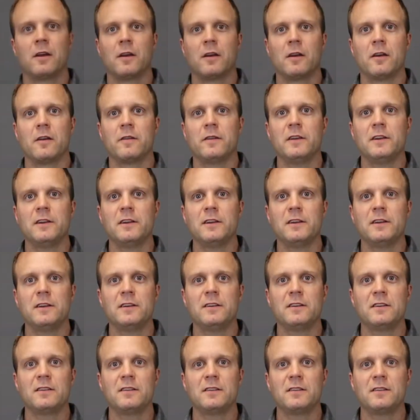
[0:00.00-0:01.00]
The
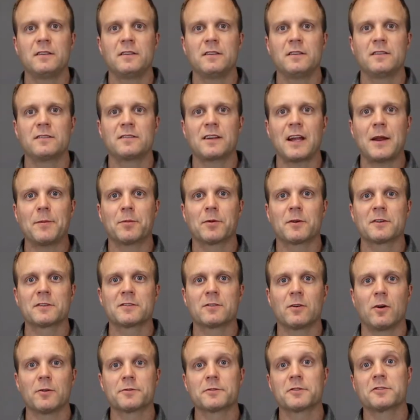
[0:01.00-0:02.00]
Cypress
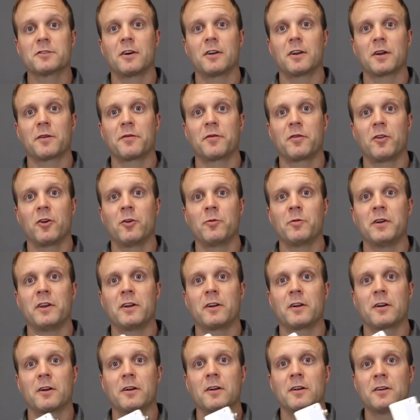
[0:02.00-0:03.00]
Ultrasonic
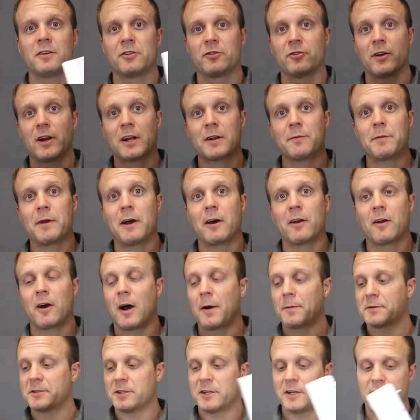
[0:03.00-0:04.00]
Flowmeter direct mount
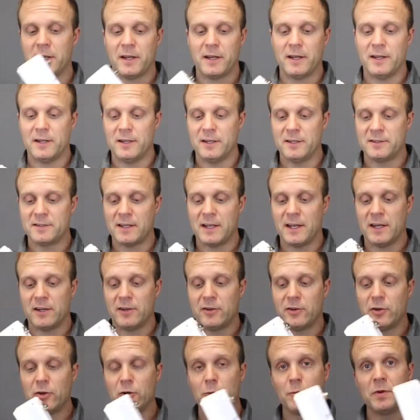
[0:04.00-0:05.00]
option is a
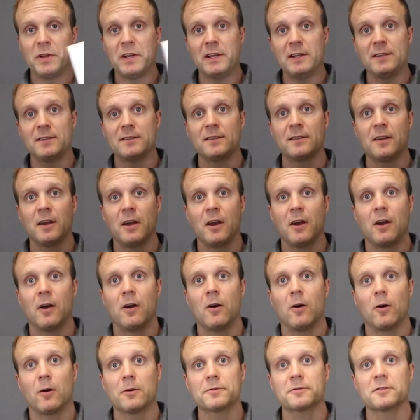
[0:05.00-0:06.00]
two-piece
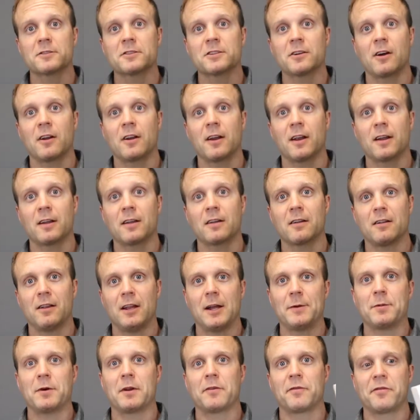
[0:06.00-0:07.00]
ultrasonic
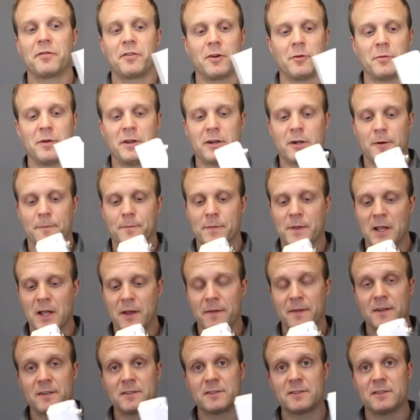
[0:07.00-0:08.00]
clamp-on flowmeter, and
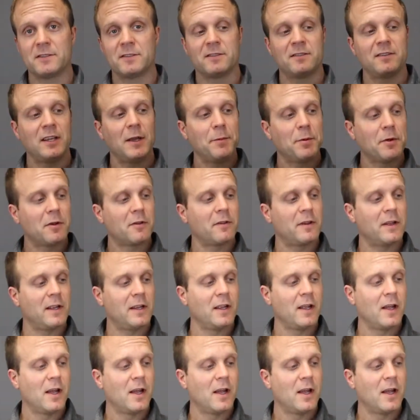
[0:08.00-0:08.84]
this is typically